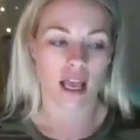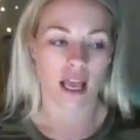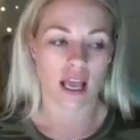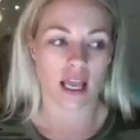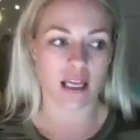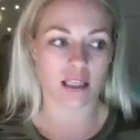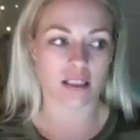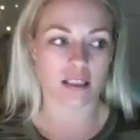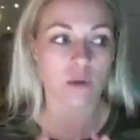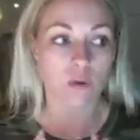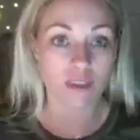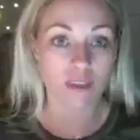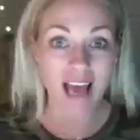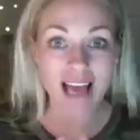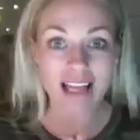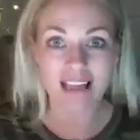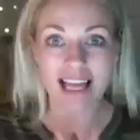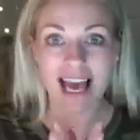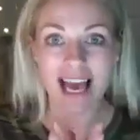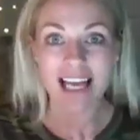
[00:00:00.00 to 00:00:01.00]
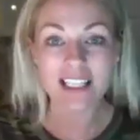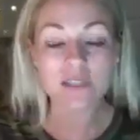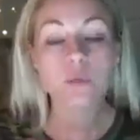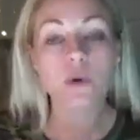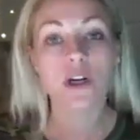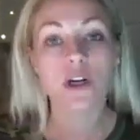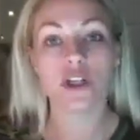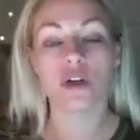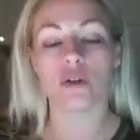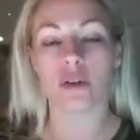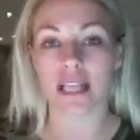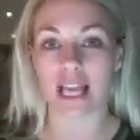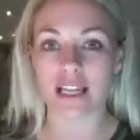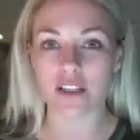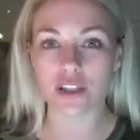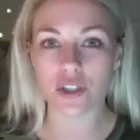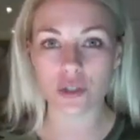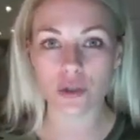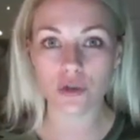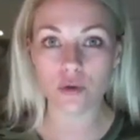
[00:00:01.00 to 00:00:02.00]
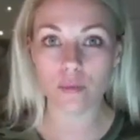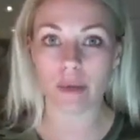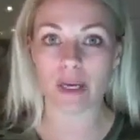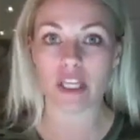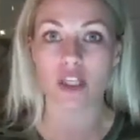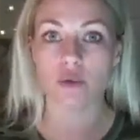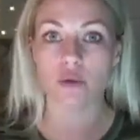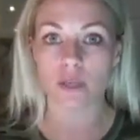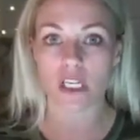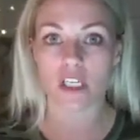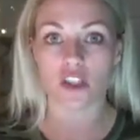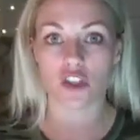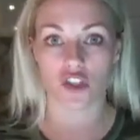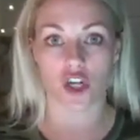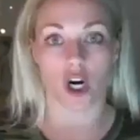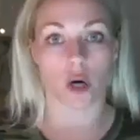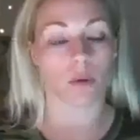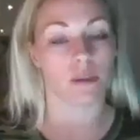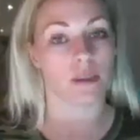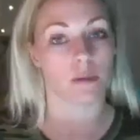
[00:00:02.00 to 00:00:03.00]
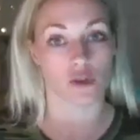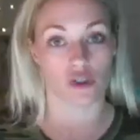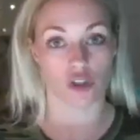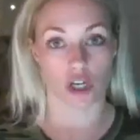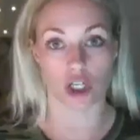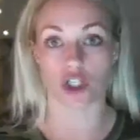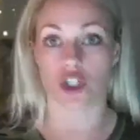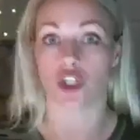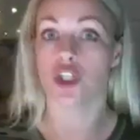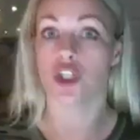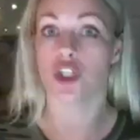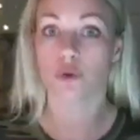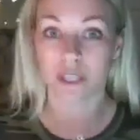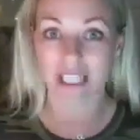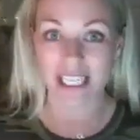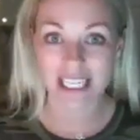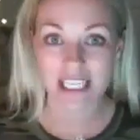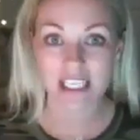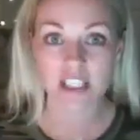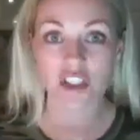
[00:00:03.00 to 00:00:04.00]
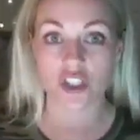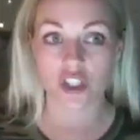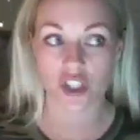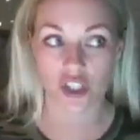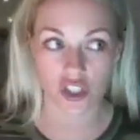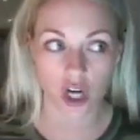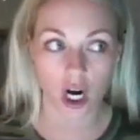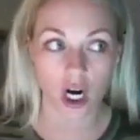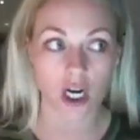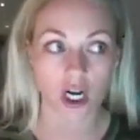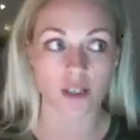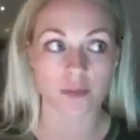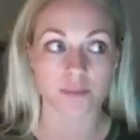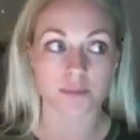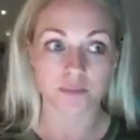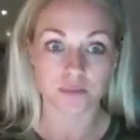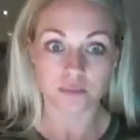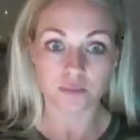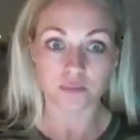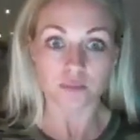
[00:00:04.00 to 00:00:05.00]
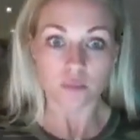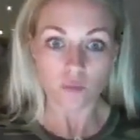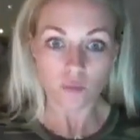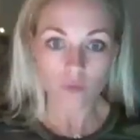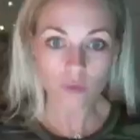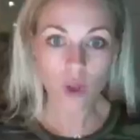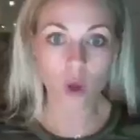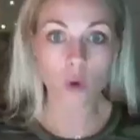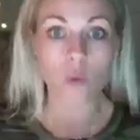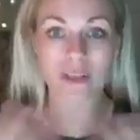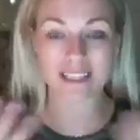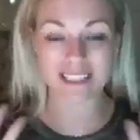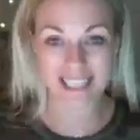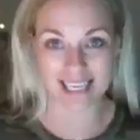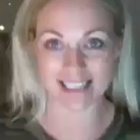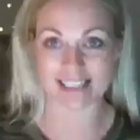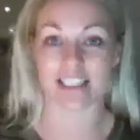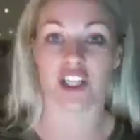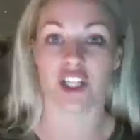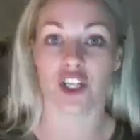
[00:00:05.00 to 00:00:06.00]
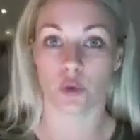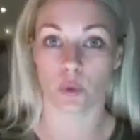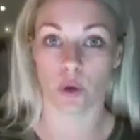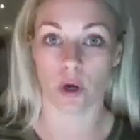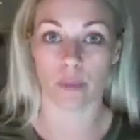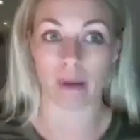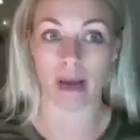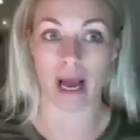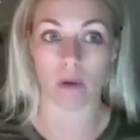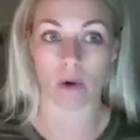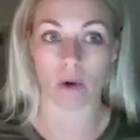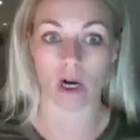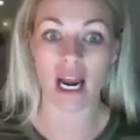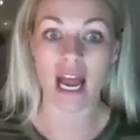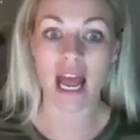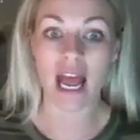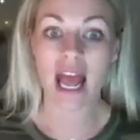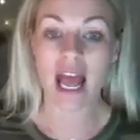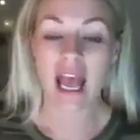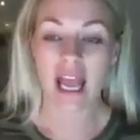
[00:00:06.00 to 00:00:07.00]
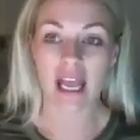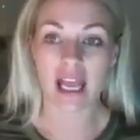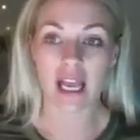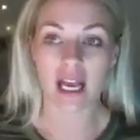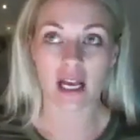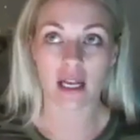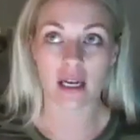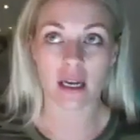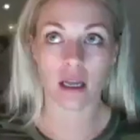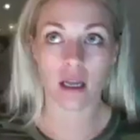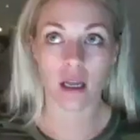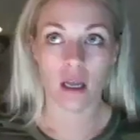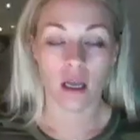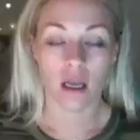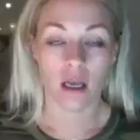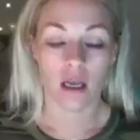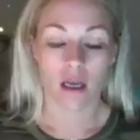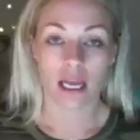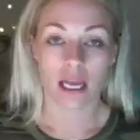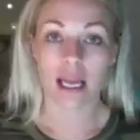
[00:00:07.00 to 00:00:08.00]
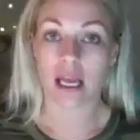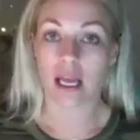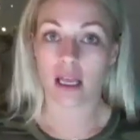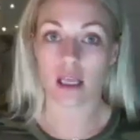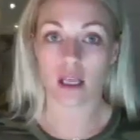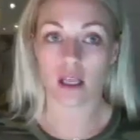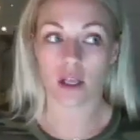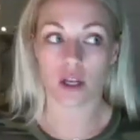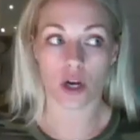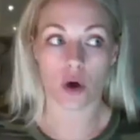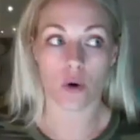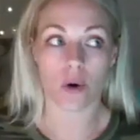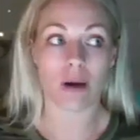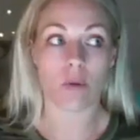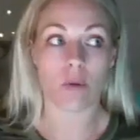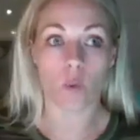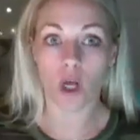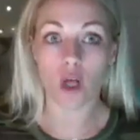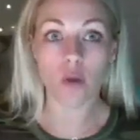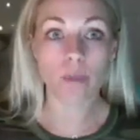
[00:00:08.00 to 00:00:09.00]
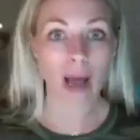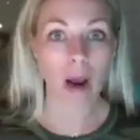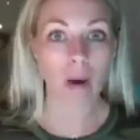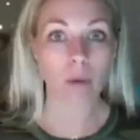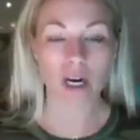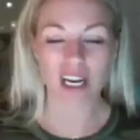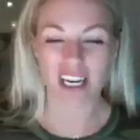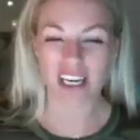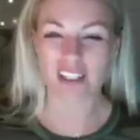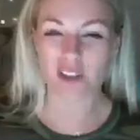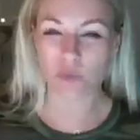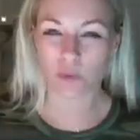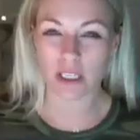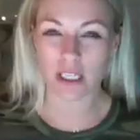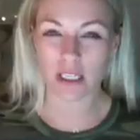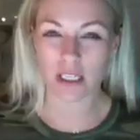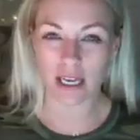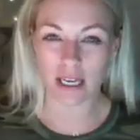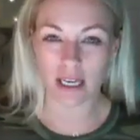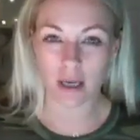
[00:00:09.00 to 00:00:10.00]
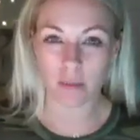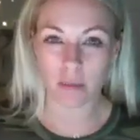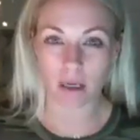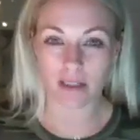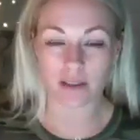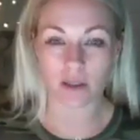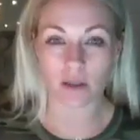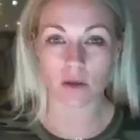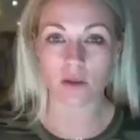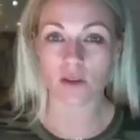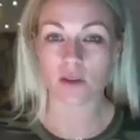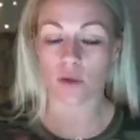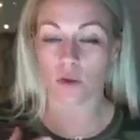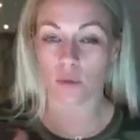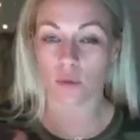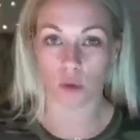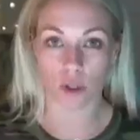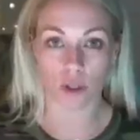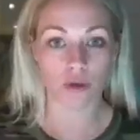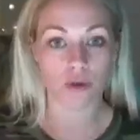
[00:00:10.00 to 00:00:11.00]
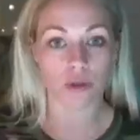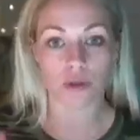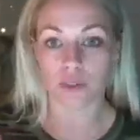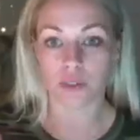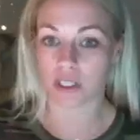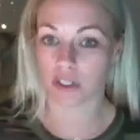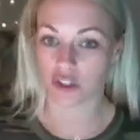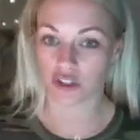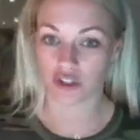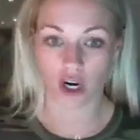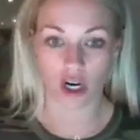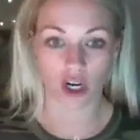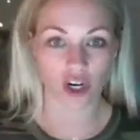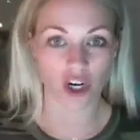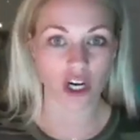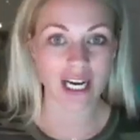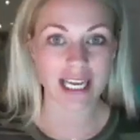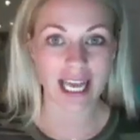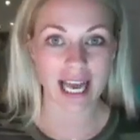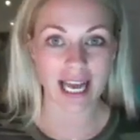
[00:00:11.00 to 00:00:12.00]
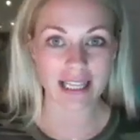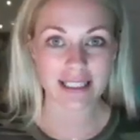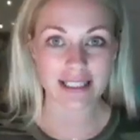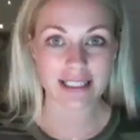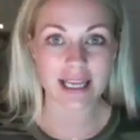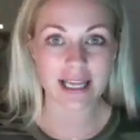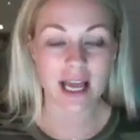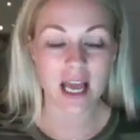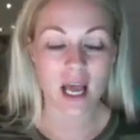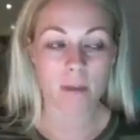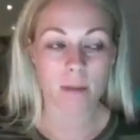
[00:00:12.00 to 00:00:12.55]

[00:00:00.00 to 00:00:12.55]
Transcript: And so that's where you'll get to, but you need to start with some structure. You need to start with testing your willpower. And, you know, willpower is really like a muscle. So the more you use it, the stronger it gets.